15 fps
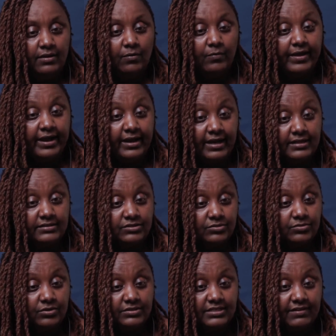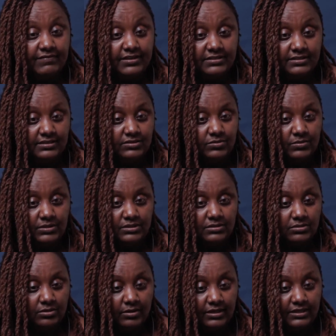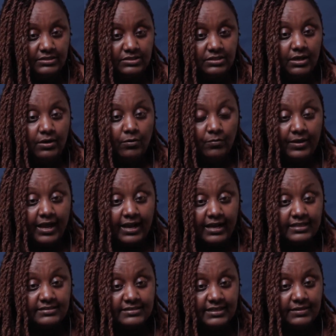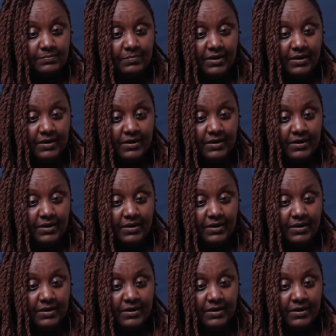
where girls do not have access to this knowledge, where girls get